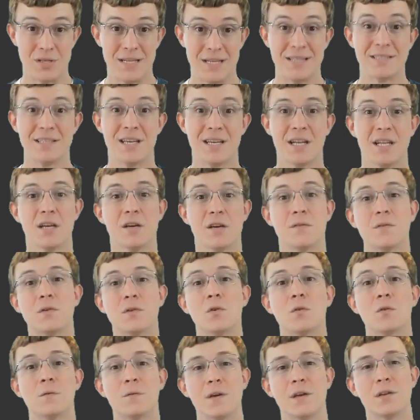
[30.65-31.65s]
is getting a
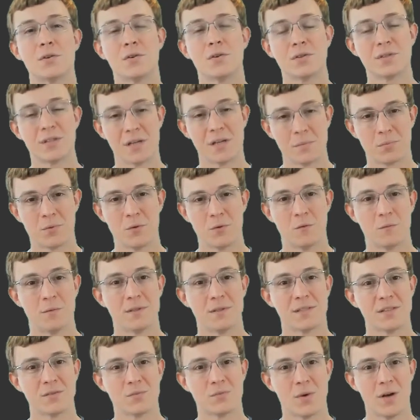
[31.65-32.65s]
few features and
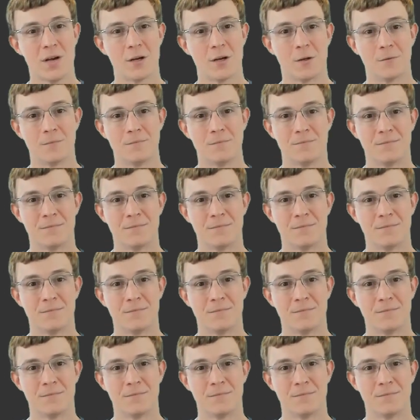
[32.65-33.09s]
improvements as well.